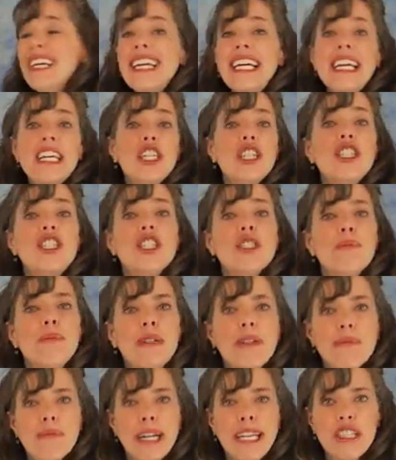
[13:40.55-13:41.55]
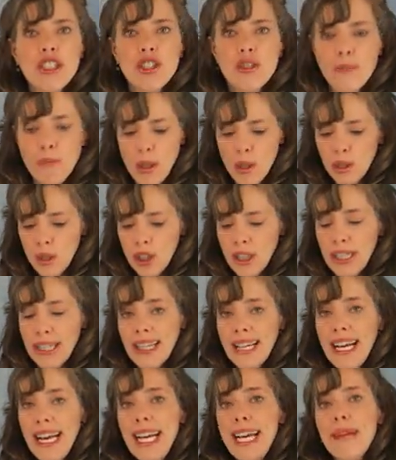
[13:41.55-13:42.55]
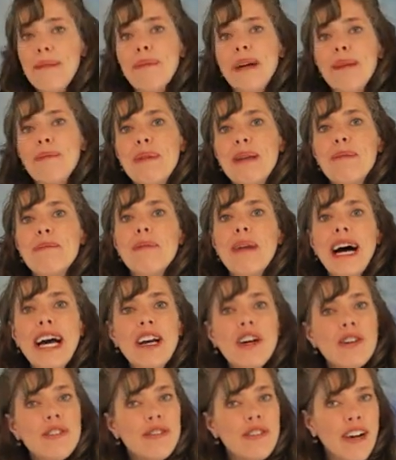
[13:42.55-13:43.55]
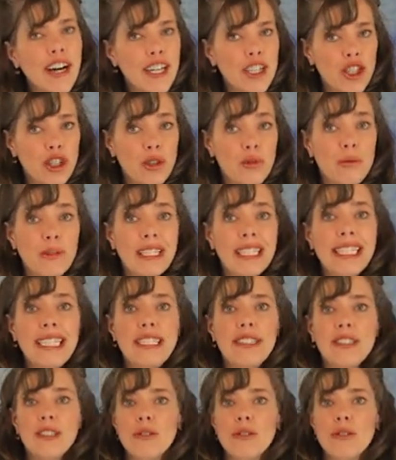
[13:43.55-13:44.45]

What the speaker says: It could just be range of motion. It might be myofascial release,